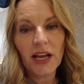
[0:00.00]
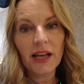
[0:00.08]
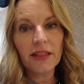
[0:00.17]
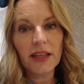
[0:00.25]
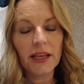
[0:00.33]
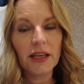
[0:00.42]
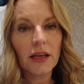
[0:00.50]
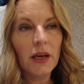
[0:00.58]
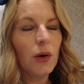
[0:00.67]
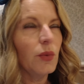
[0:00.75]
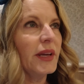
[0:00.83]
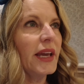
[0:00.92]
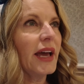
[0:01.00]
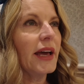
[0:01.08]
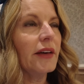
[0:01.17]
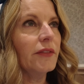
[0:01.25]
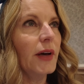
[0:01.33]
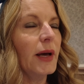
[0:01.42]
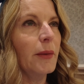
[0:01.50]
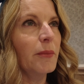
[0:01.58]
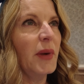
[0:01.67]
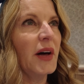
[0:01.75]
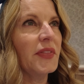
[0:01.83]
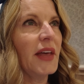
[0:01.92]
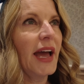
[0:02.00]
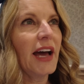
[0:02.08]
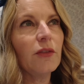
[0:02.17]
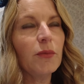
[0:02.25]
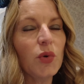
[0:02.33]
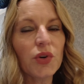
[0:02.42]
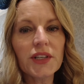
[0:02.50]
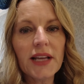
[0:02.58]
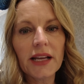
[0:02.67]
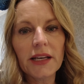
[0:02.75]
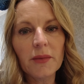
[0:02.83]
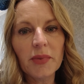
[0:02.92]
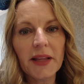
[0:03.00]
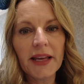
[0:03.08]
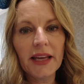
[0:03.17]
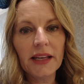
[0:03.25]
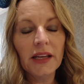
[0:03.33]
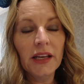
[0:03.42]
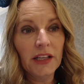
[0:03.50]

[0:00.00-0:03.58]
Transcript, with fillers: I think we have um, bought the half board dining plan,